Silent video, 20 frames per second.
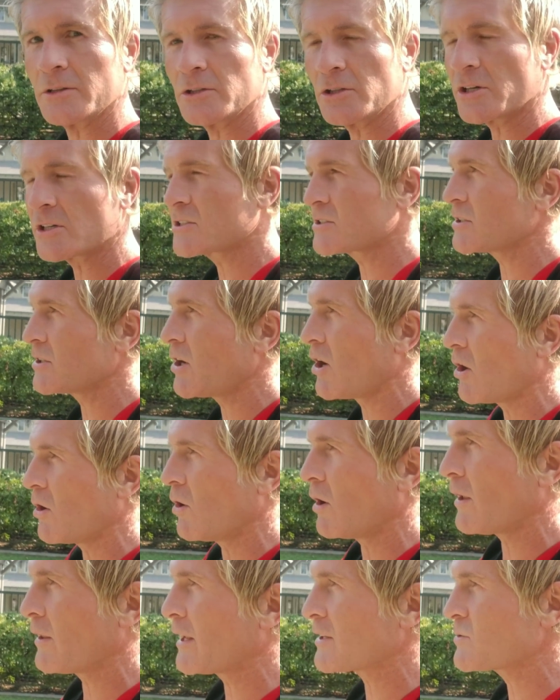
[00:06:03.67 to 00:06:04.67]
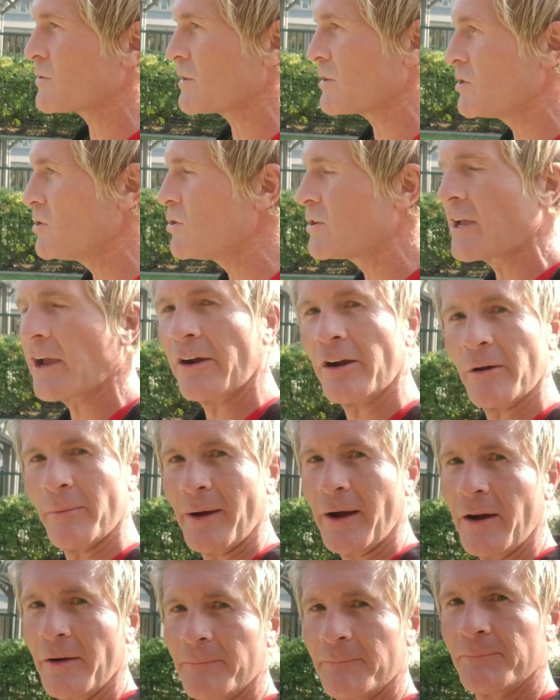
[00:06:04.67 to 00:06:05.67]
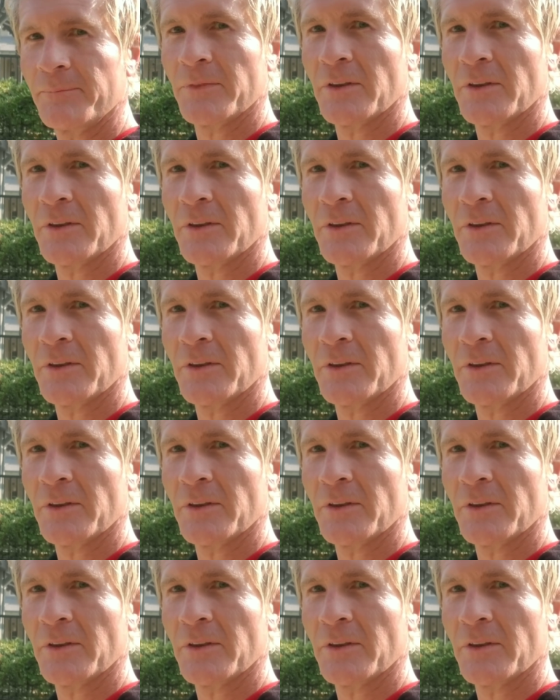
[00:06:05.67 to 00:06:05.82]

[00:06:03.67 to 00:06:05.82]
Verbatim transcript: looks at all. That's what you care about.